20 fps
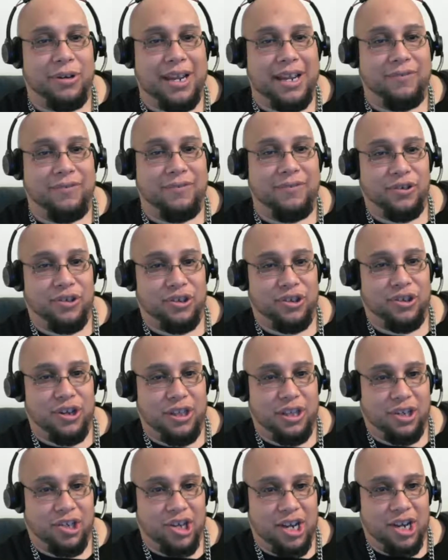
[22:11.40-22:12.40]

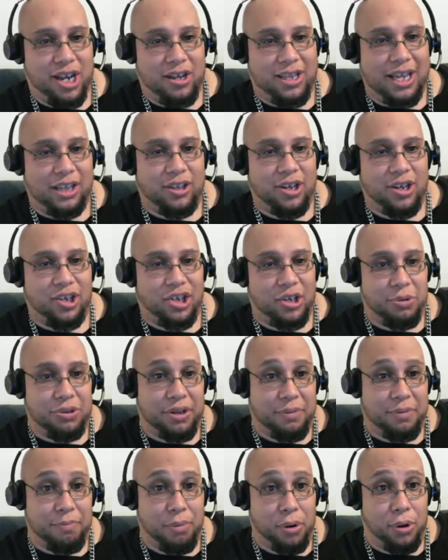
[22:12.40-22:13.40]
the child, I thought
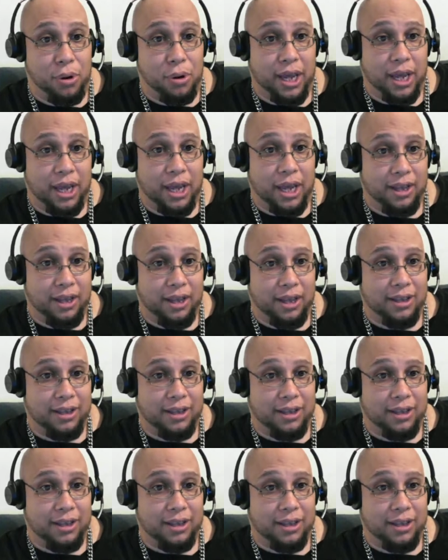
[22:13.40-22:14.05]
she was a boy.